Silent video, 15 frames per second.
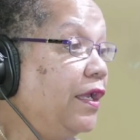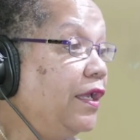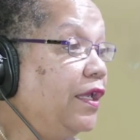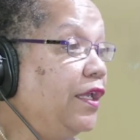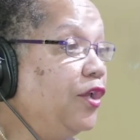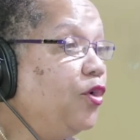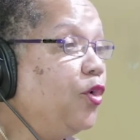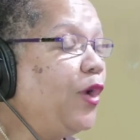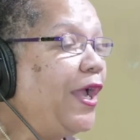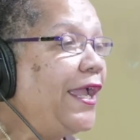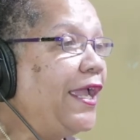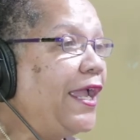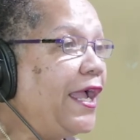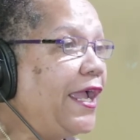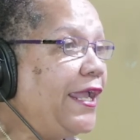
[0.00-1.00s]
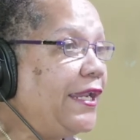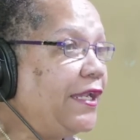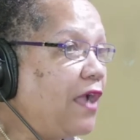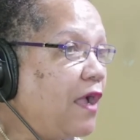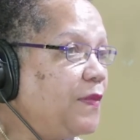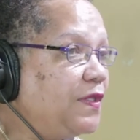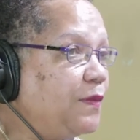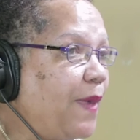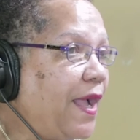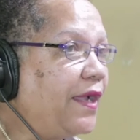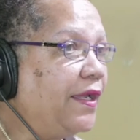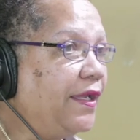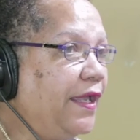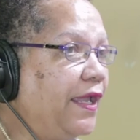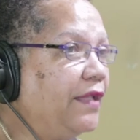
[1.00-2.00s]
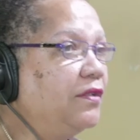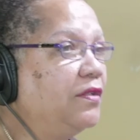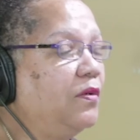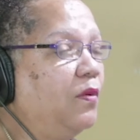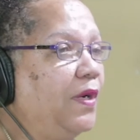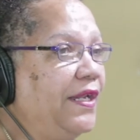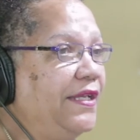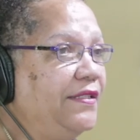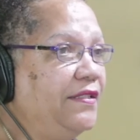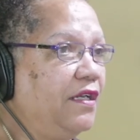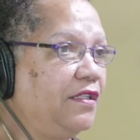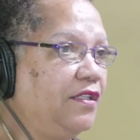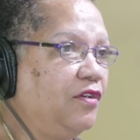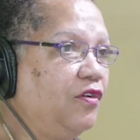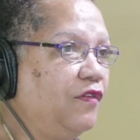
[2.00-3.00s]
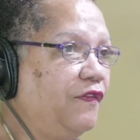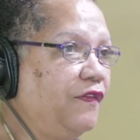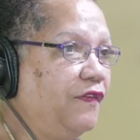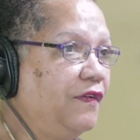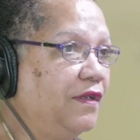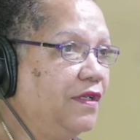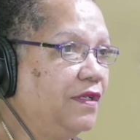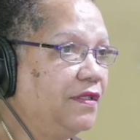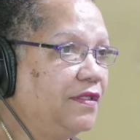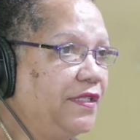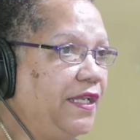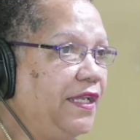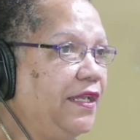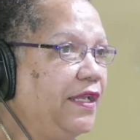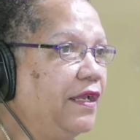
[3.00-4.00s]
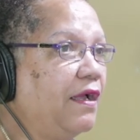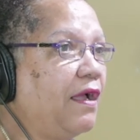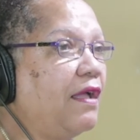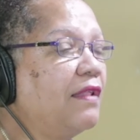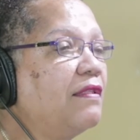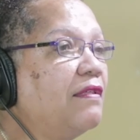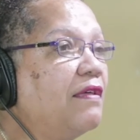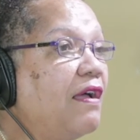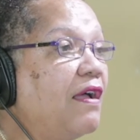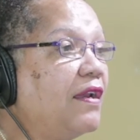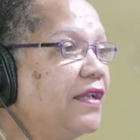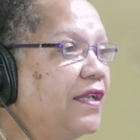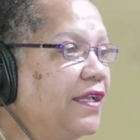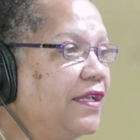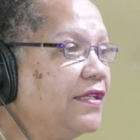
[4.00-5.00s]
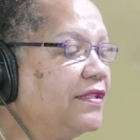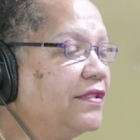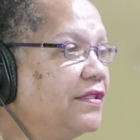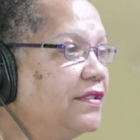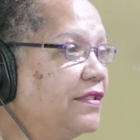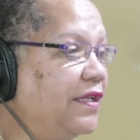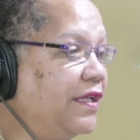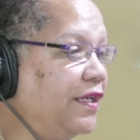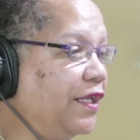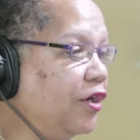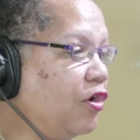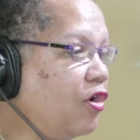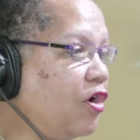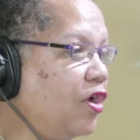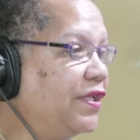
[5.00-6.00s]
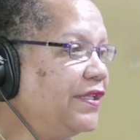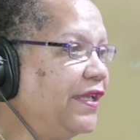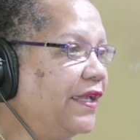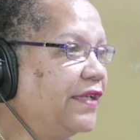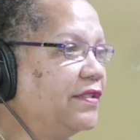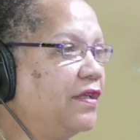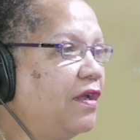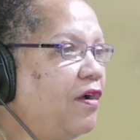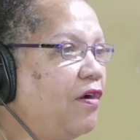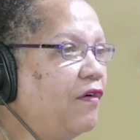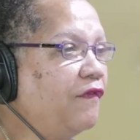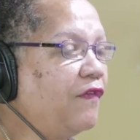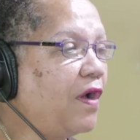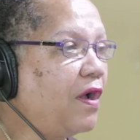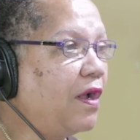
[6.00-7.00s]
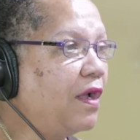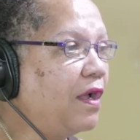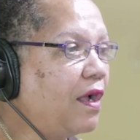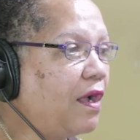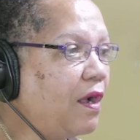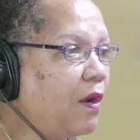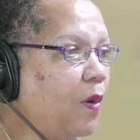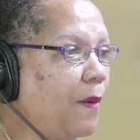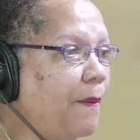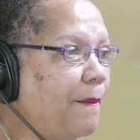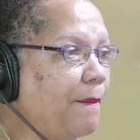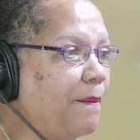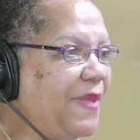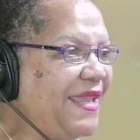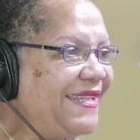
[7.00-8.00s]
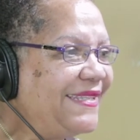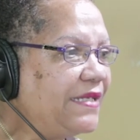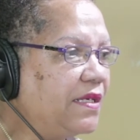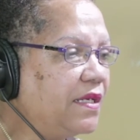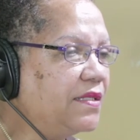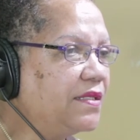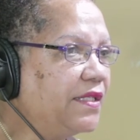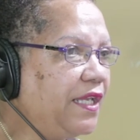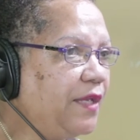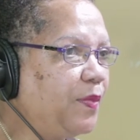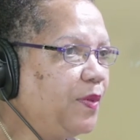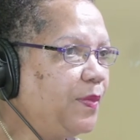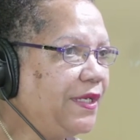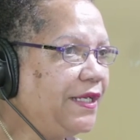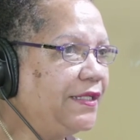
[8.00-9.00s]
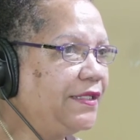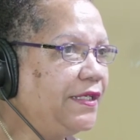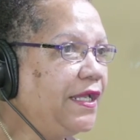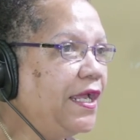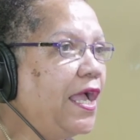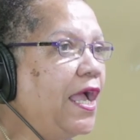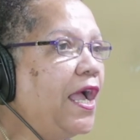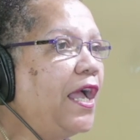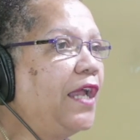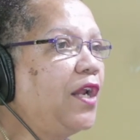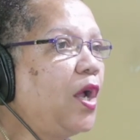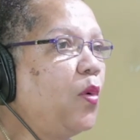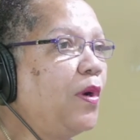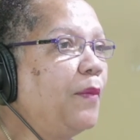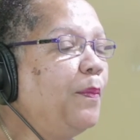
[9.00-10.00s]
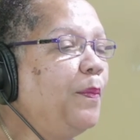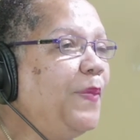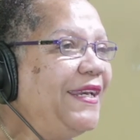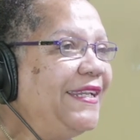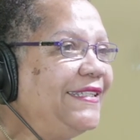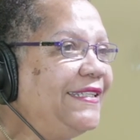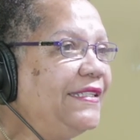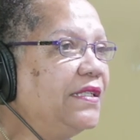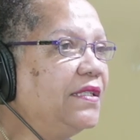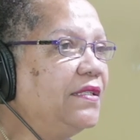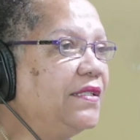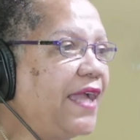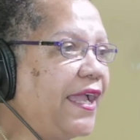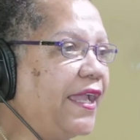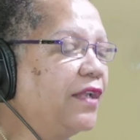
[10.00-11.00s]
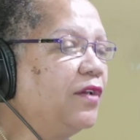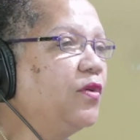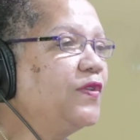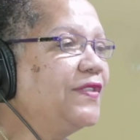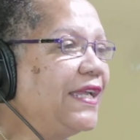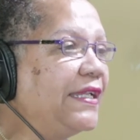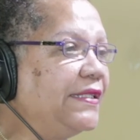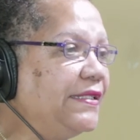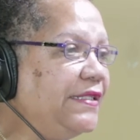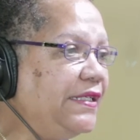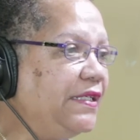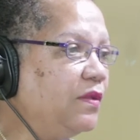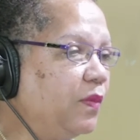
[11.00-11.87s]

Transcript: you know, it comes back again to what I started off saying, and that is in the context of our maintenance capability and our ability to diagnose and deal